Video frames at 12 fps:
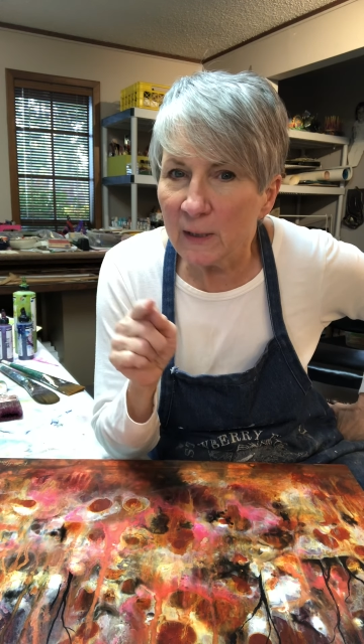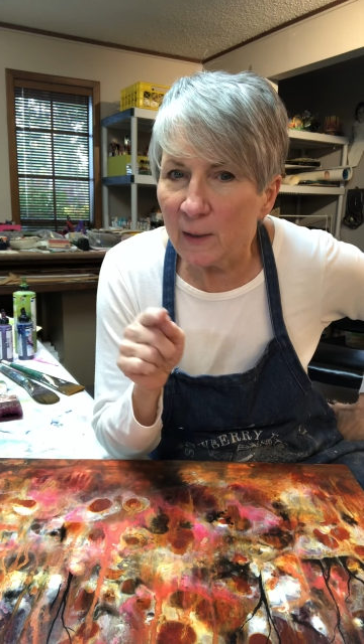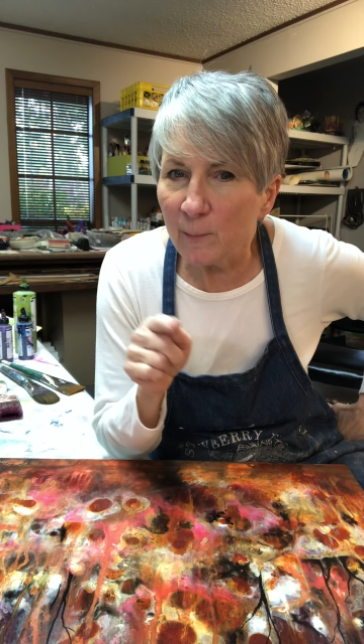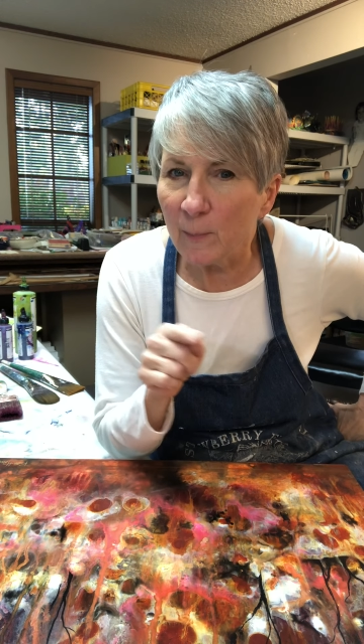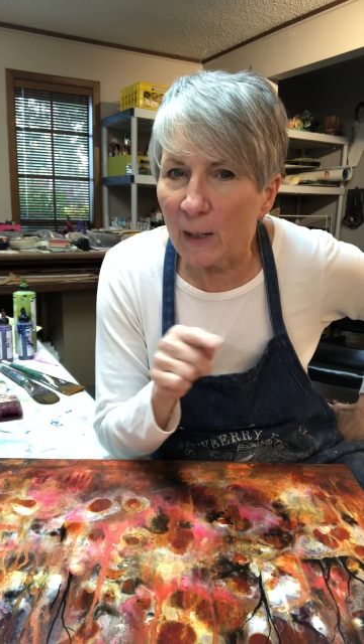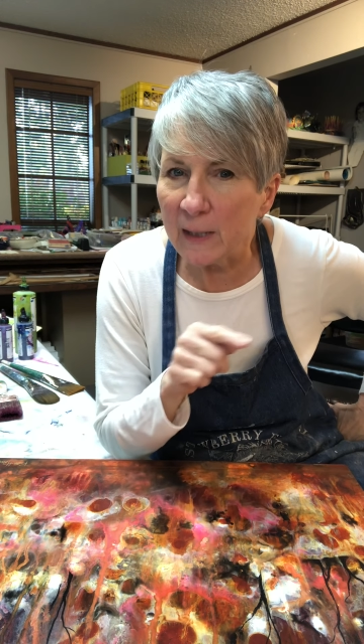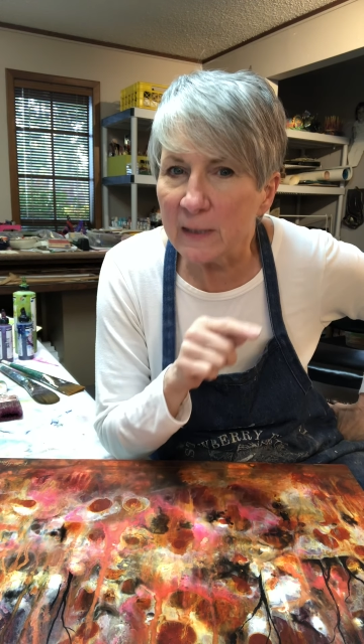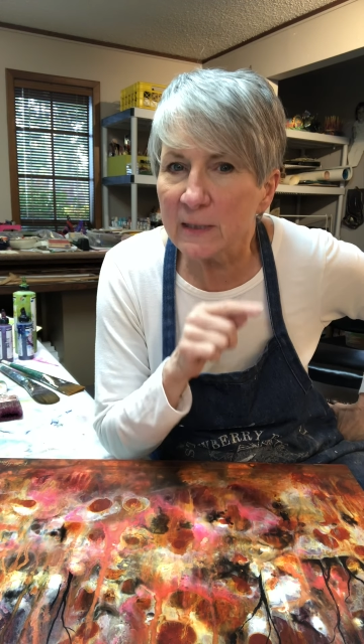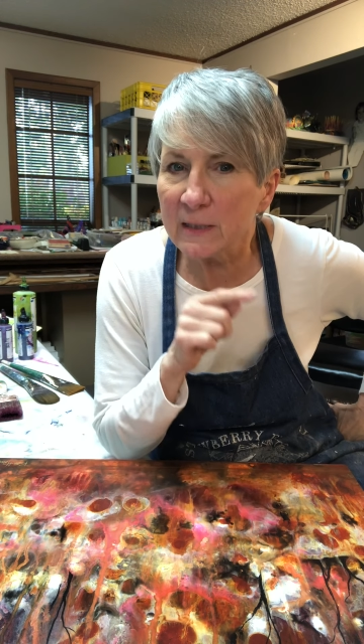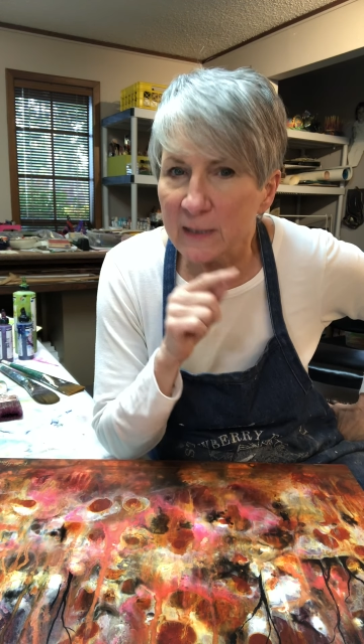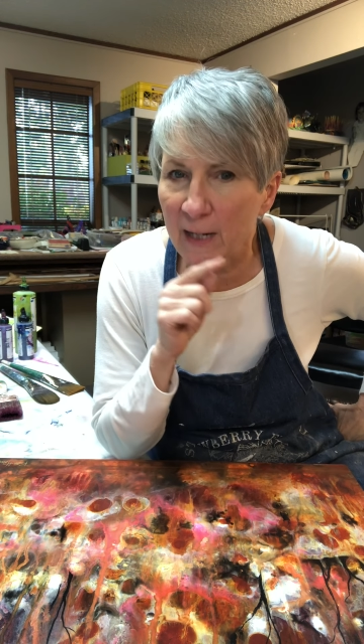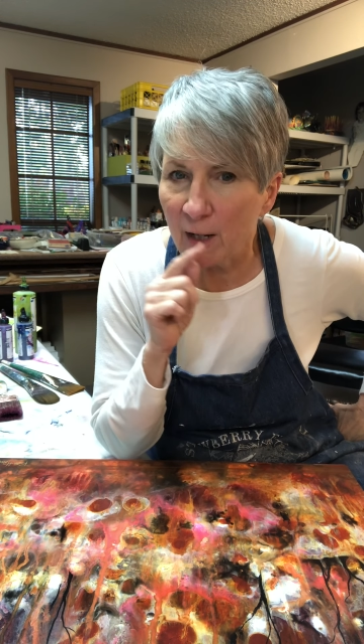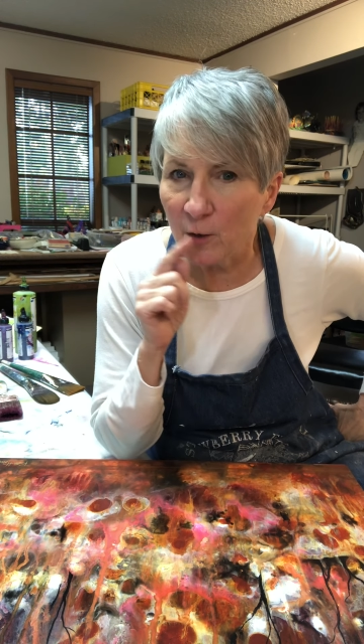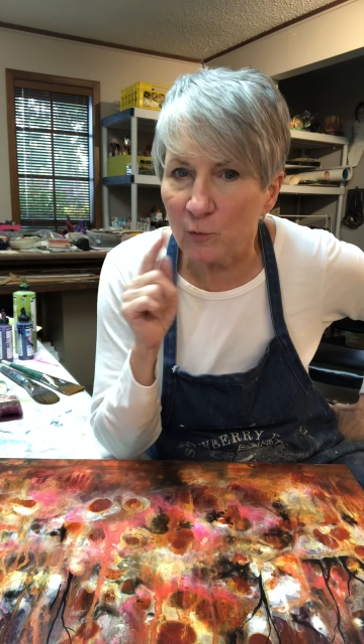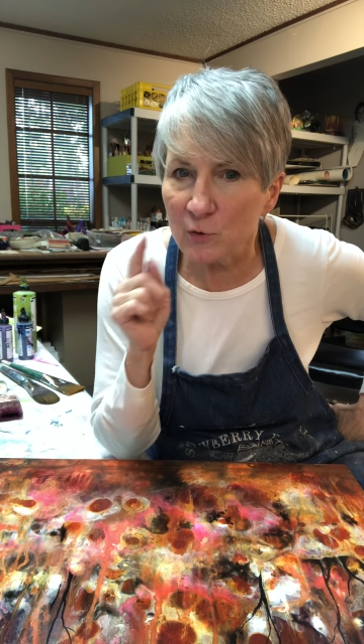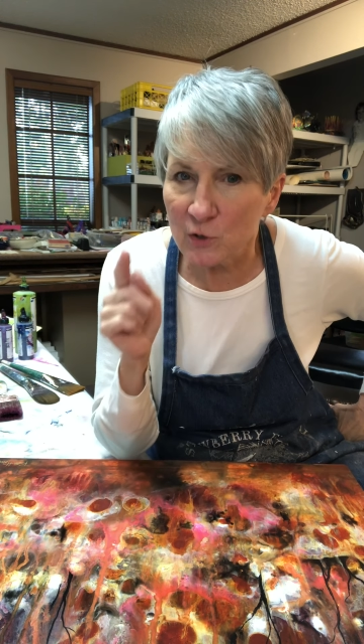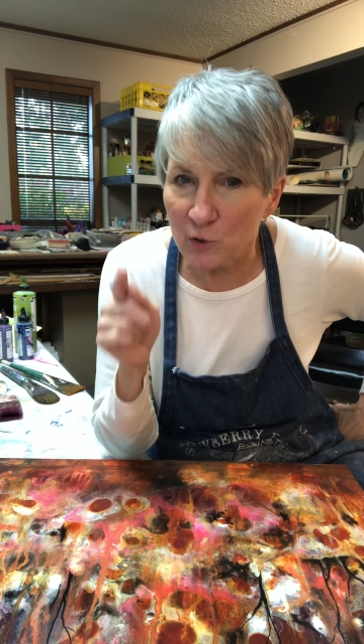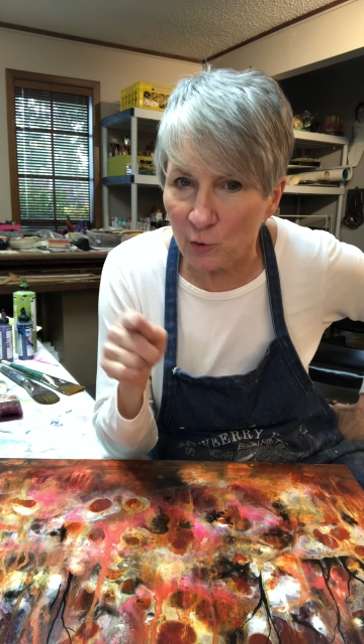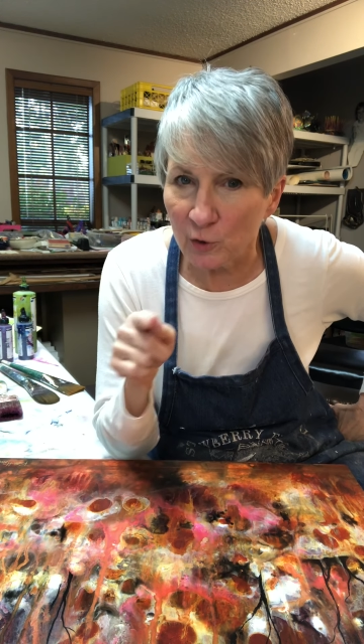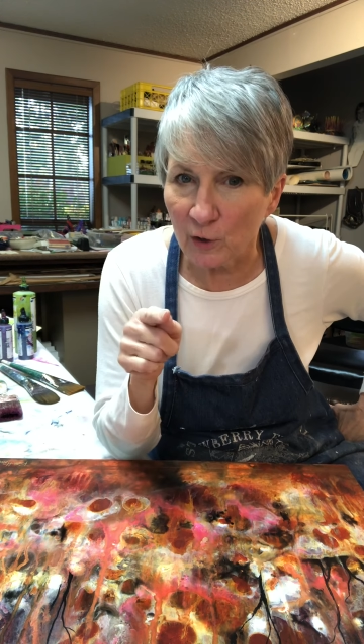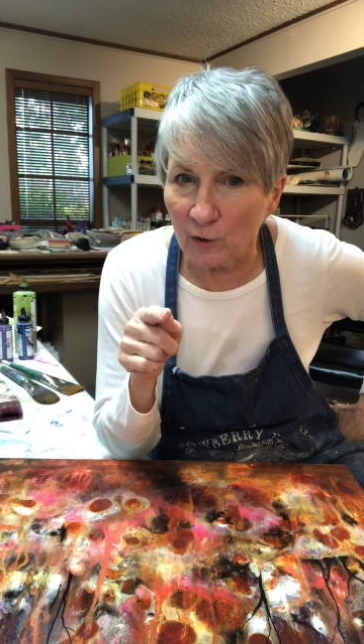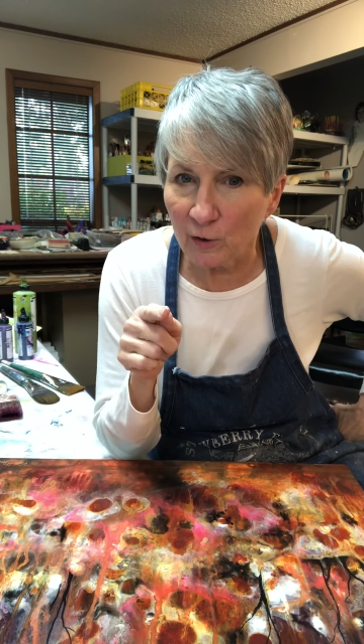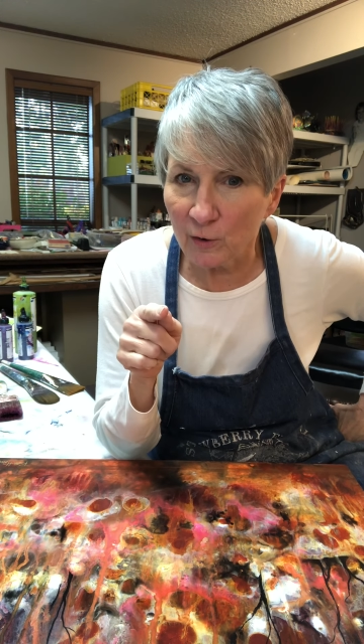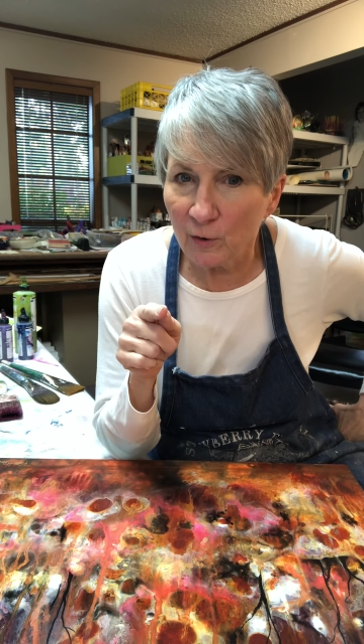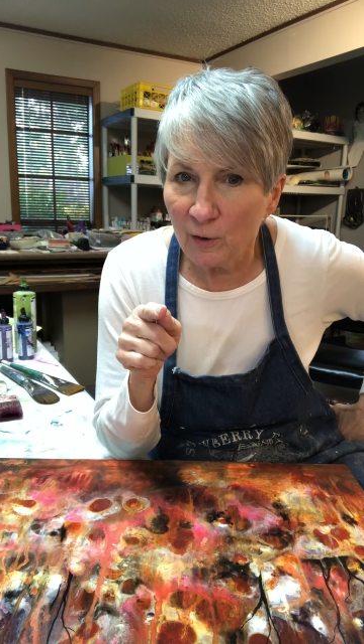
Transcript: that might sound circular?